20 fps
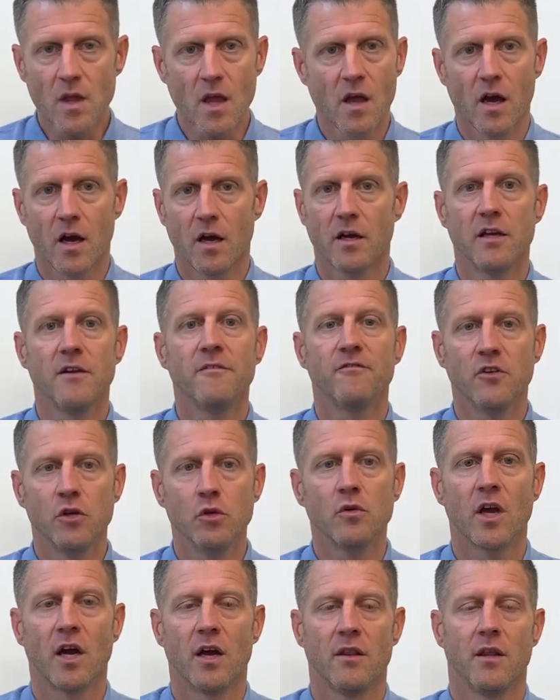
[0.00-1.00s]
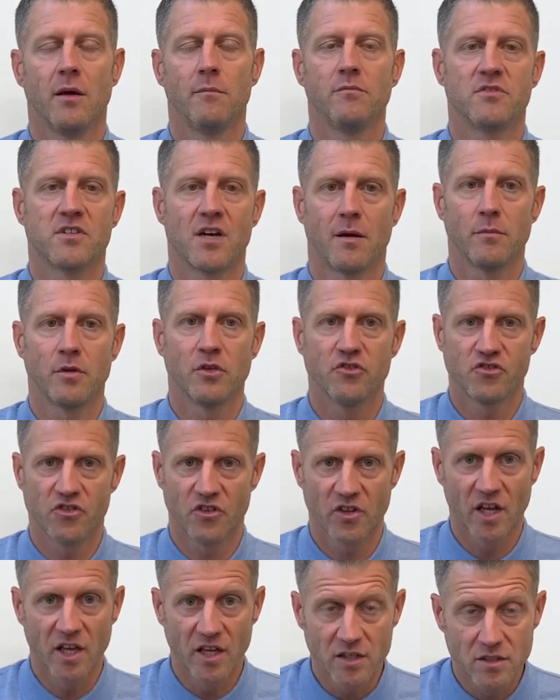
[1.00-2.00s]
if you get them damaged
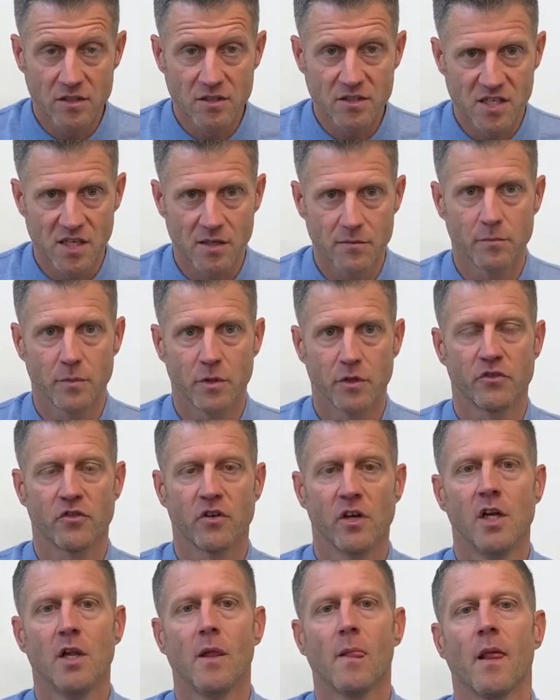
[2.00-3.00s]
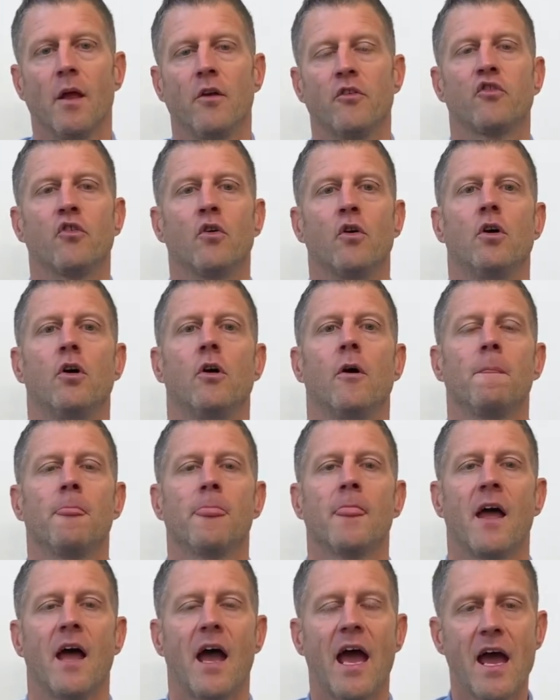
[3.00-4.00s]
in timbers.
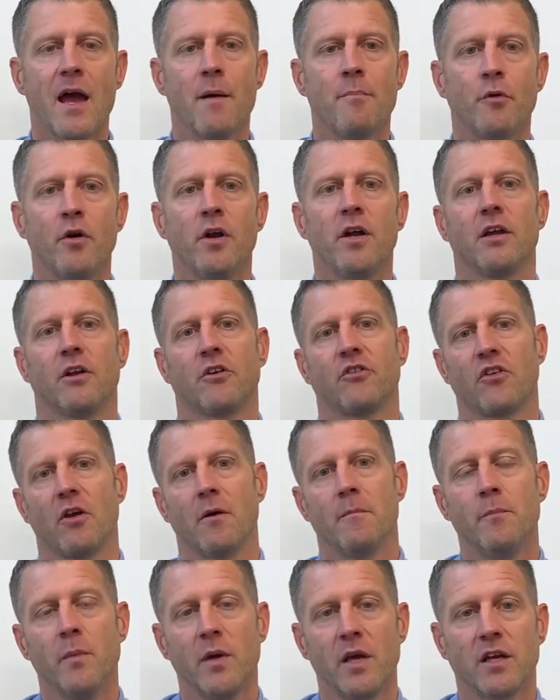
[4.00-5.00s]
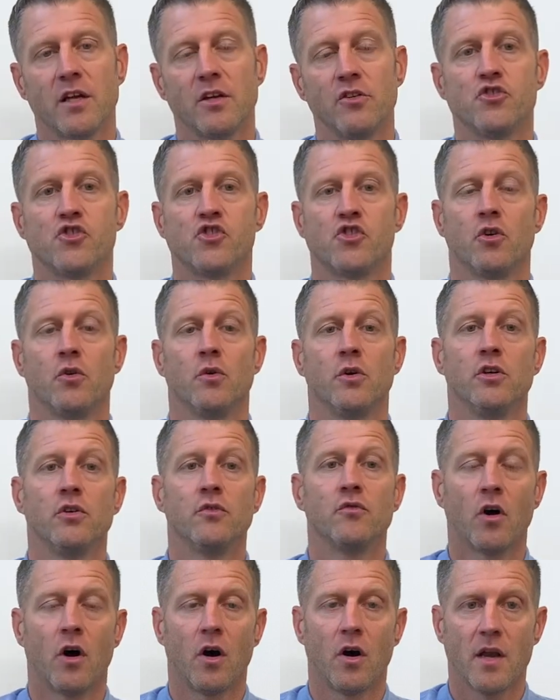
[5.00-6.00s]
So air bricks, making sure
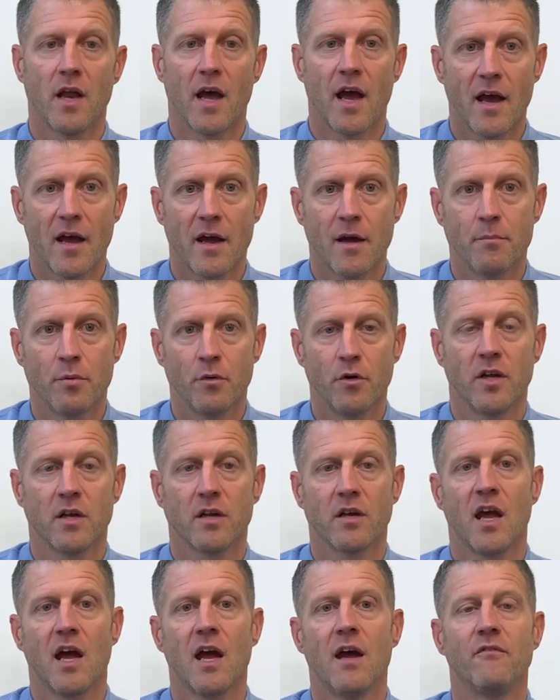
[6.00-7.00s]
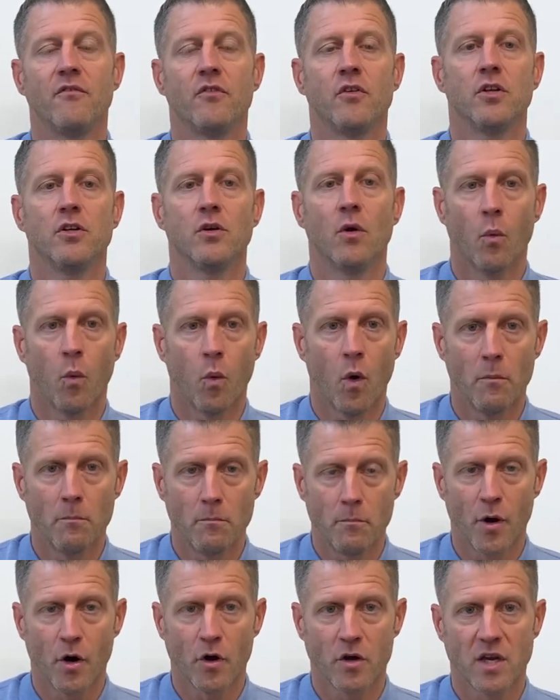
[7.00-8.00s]
you've got an air brick every
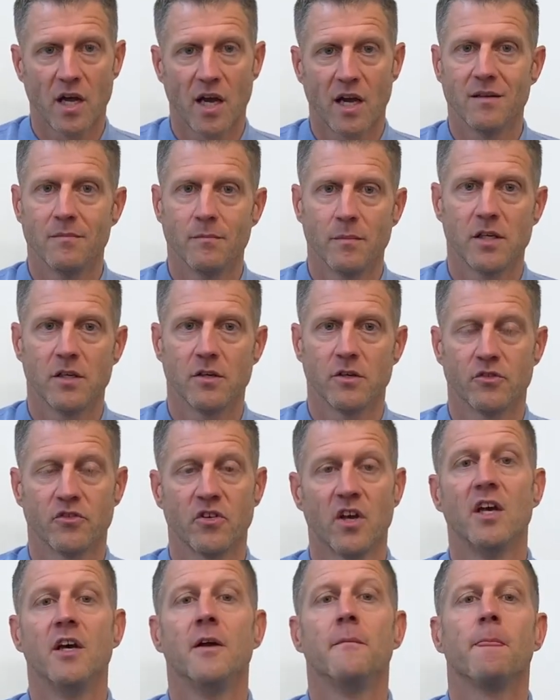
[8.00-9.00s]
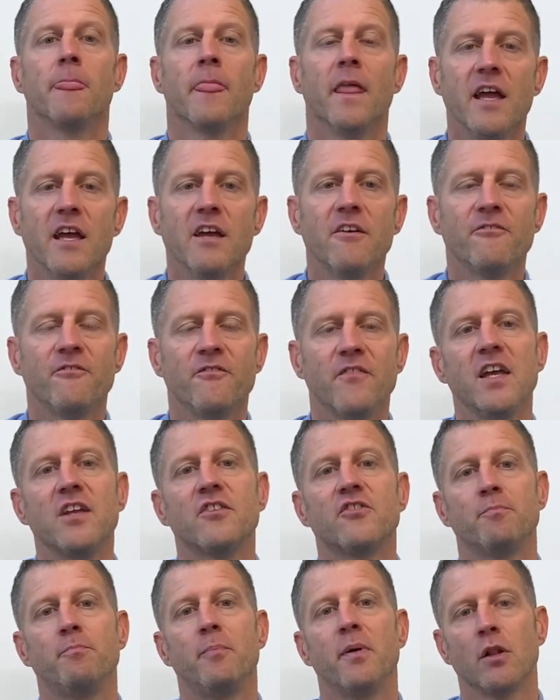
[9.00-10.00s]
1.8 meters. If
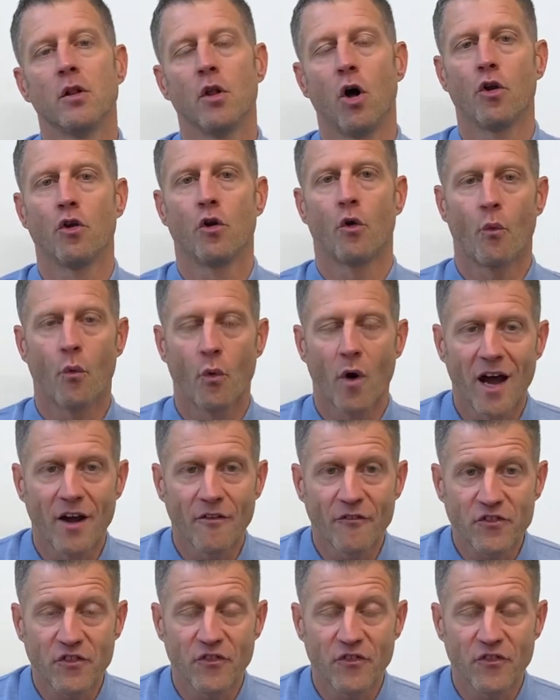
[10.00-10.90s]
it's built on a raft